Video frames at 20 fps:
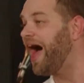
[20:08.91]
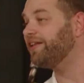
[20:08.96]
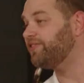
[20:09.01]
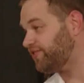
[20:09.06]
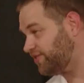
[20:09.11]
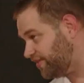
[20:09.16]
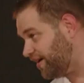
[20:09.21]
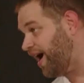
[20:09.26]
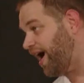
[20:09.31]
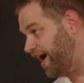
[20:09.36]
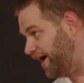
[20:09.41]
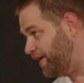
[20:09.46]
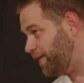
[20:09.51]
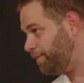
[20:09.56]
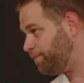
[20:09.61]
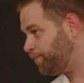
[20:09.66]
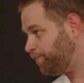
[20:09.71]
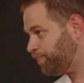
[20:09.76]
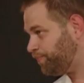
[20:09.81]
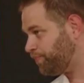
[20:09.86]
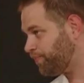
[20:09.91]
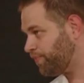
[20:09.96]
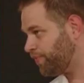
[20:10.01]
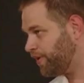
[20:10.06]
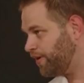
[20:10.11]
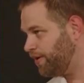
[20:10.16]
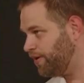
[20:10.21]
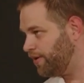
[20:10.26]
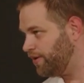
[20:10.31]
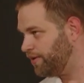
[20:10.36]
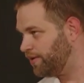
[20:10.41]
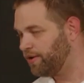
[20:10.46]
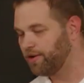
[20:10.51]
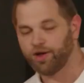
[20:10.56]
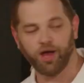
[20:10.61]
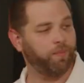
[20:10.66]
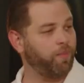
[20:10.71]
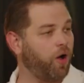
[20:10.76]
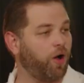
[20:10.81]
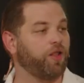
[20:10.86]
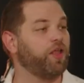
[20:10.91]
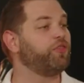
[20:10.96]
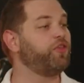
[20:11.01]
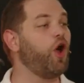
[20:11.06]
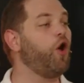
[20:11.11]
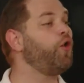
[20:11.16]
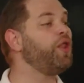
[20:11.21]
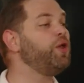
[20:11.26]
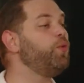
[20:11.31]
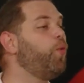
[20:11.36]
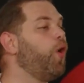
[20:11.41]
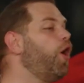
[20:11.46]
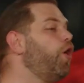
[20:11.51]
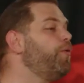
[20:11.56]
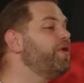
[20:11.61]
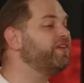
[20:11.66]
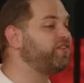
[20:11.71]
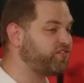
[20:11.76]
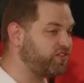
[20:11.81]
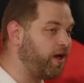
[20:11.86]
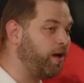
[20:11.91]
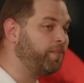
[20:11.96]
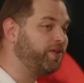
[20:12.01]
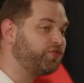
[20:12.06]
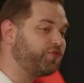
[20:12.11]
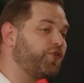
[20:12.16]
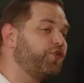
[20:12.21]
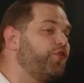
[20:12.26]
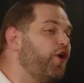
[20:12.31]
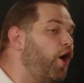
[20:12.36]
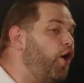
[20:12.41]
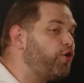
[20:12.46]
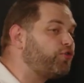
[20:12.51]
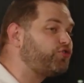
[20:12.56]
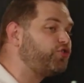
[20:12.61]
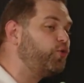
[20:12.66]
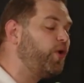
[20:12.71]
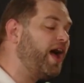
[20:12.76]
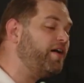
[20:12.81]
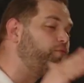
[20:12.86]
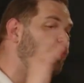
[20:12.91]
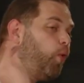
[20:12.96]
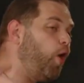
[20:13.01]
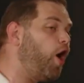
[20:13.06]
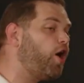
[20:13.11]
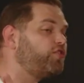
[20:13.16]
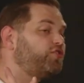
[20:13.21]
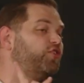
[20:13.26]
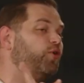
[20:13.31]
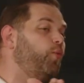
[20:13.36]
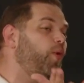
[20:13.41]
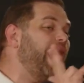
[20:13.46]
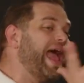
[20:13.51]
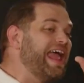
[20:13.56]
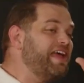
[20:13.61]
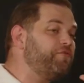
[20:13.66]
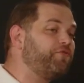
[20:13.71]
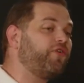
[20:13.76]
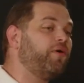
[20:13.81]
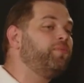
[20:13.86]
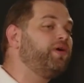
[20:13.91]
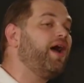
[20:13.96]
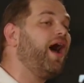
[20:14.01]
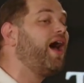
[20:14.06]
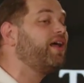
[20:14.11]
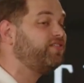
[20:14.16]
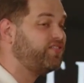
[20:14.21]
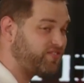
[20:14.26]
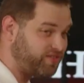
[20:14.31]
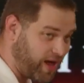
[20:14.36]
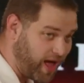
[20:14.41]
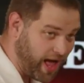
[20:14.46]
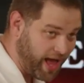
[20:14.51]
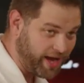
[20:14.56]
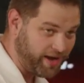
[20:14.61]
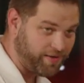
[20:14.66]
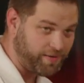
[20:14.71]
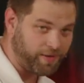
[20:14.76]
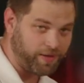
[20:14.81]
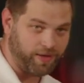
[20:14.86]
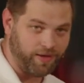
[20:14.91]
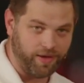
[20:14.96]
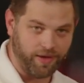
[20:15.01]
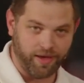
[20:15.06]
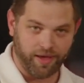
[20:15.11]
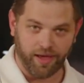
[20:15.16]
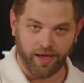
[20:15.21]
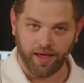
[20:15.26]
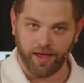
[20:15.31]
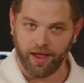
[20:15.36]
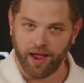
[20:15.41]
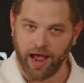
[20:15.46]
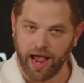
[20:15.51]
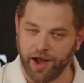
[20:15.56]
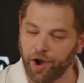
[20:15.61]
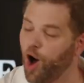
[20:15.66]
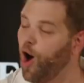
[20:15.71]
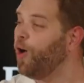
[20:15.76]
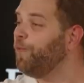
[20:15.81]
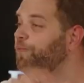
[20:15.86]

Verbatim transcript: God's side. Come on. The only worrisome is for those who have walked away from God's side. And